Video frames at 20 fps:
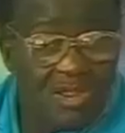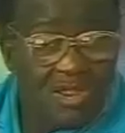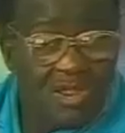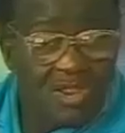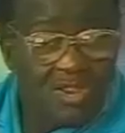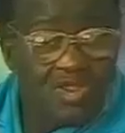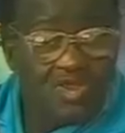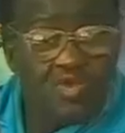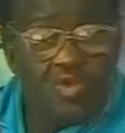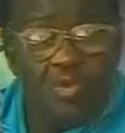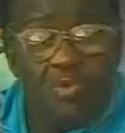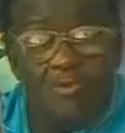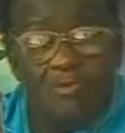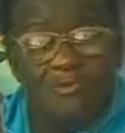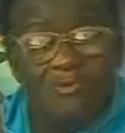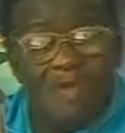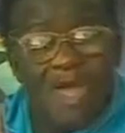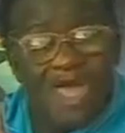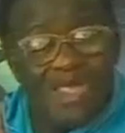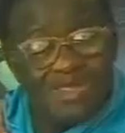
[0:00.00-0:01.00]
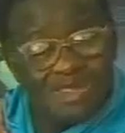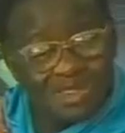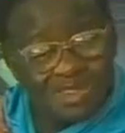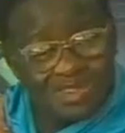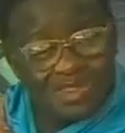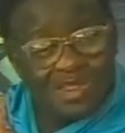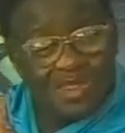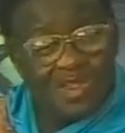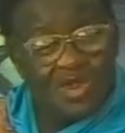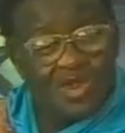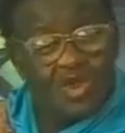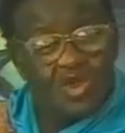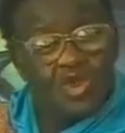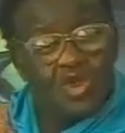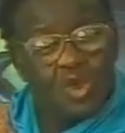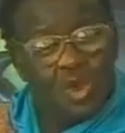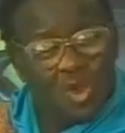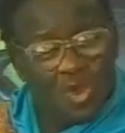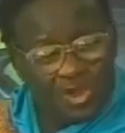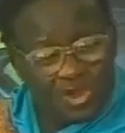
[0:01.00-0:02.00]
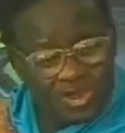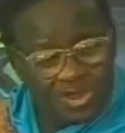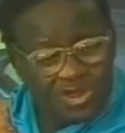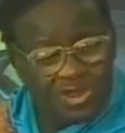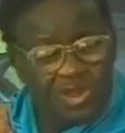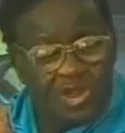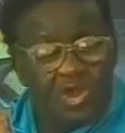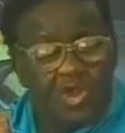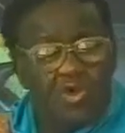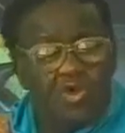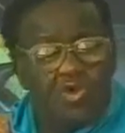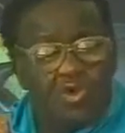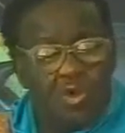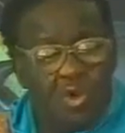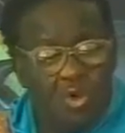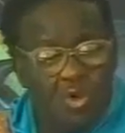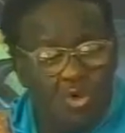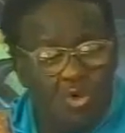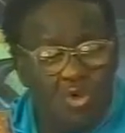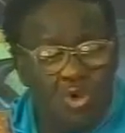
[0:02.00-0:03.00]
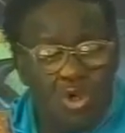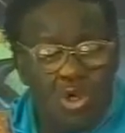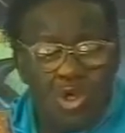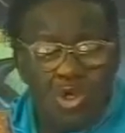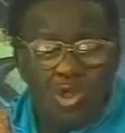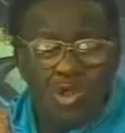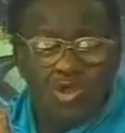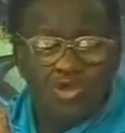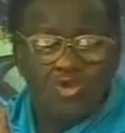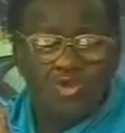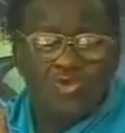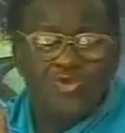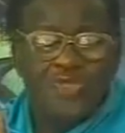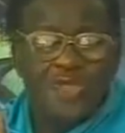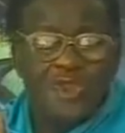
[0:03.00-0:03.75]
you must not go to the